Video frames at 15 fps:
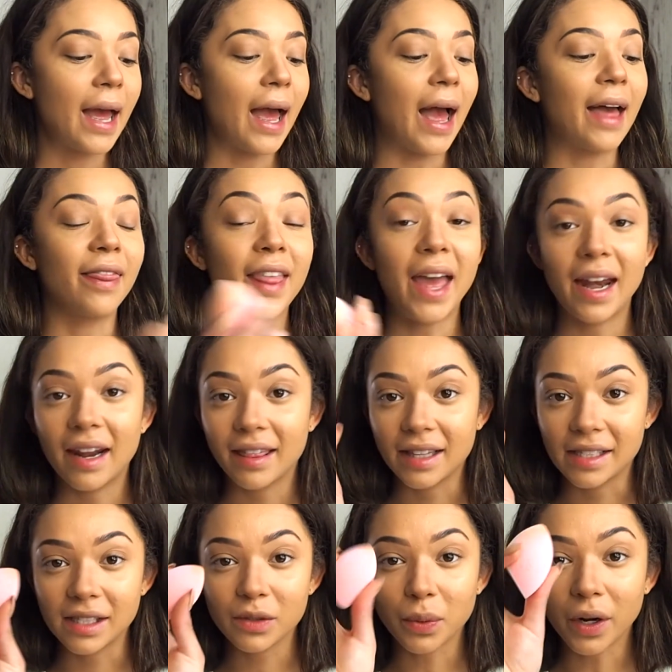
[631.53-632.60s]
And then
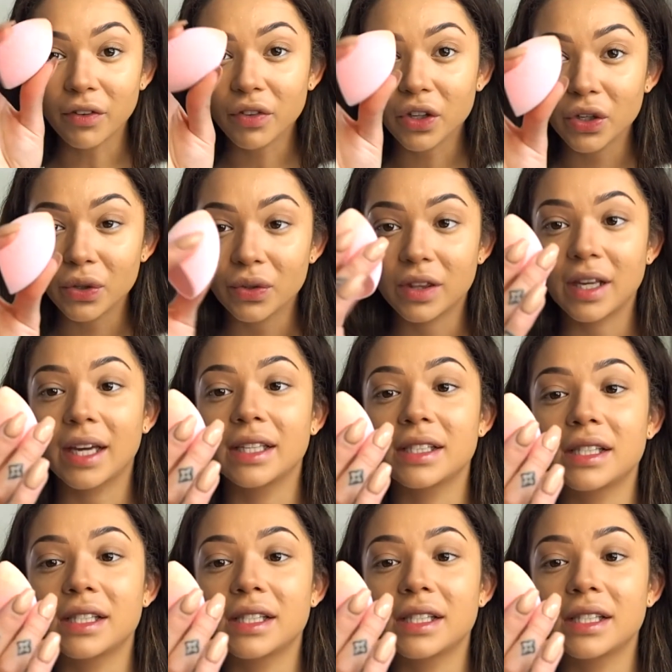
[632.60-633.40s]
this is one of the new things.